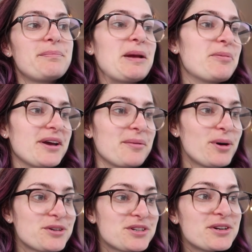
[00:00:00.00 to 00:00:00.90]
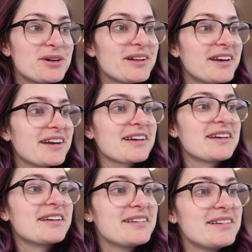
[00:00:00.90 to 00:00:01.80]
people get emotional and it
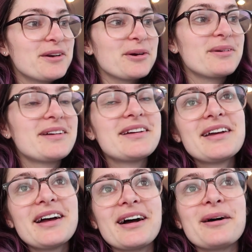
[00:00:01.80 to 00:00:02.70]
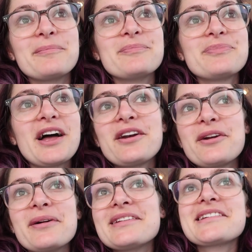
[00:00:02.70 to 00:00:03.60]
can, you know, I don't
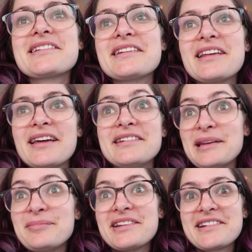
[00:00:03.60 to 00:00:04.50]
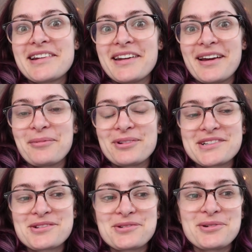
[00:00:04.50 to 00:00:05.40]
know, it's just a deep session, and I
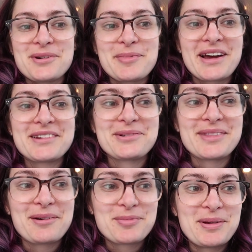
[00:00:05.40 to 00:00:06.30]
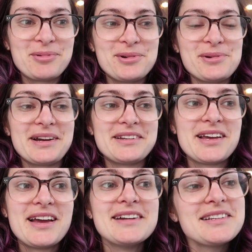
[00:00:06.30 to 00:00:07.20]
wasn't sure about doing that with people who I
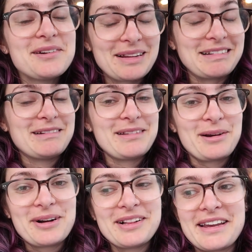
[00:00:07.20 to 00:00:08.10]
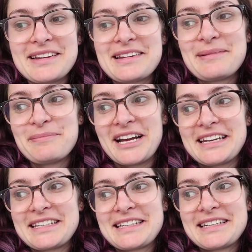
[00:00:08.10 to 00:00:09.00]
didn't really know that well yet,
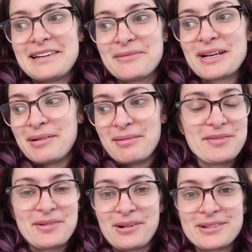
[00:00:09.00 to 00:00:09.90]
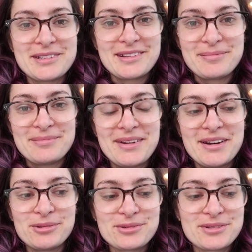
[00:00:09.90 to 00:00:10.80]
but it really made me feel closer to them and it was